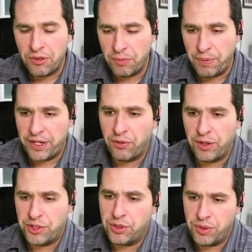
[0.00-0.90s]
the bigger
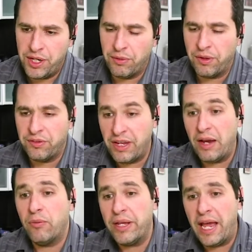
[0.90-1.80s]
issue here is,
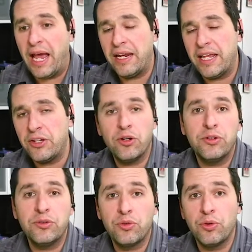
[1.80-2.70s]
yeah, we had a
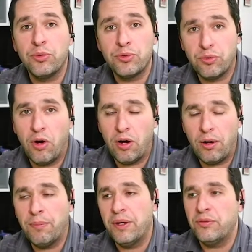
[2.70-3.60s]
good crude
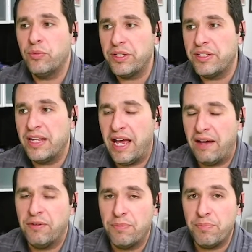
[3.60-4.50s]
draw, but we did
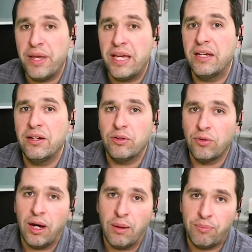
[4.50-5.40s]
have a big
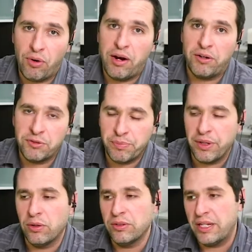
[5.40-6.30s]
um, products
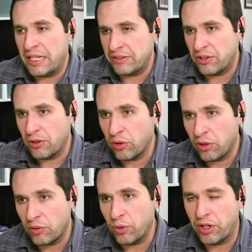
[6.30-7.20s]
build, and that's gonna
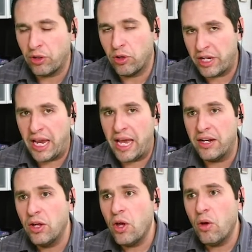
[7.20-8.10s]
we're gonna look
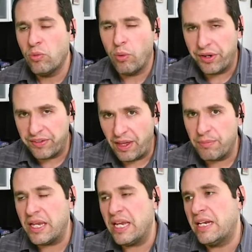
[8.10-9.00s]
at well, what does that
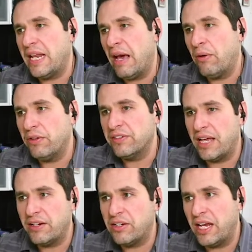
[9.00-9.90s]
mean, and how does
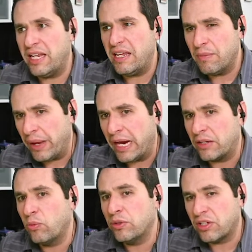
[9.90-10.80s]
that kind of
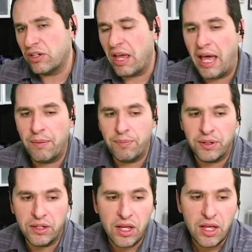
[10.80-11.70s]
impact what's gonna
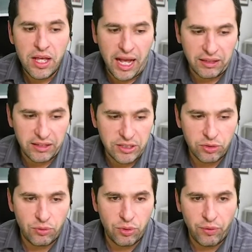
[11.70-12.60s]
happen at
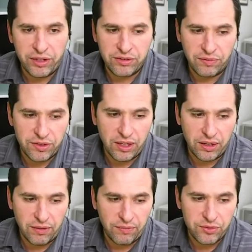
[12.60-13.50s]
least through the rest of
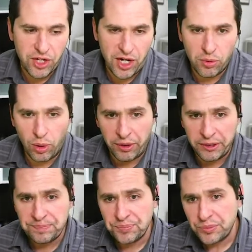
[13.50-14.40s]
um, January.